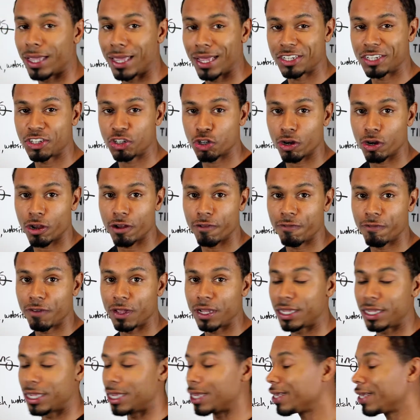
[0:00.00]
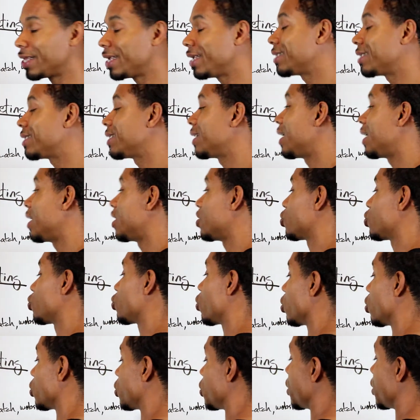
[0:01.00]
Get your affiliate links.
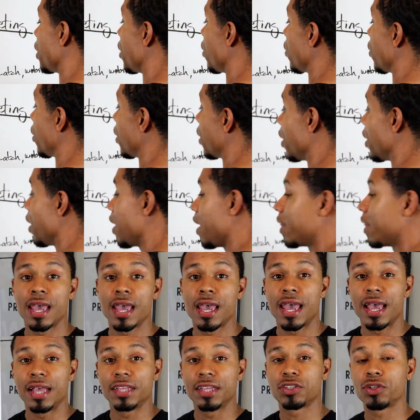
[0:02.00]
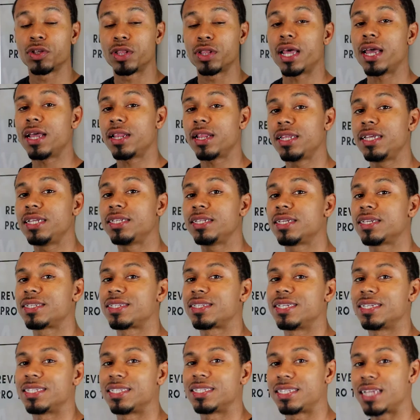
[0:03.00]
Start sharing it. And so that leads us
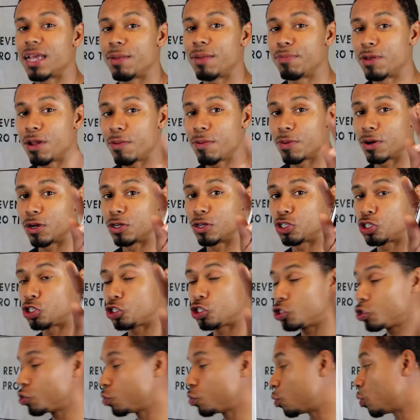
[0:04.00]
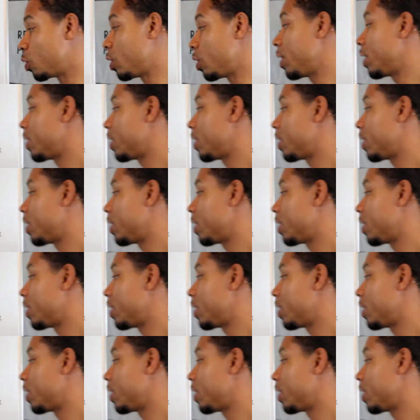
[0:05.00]
to step number 2.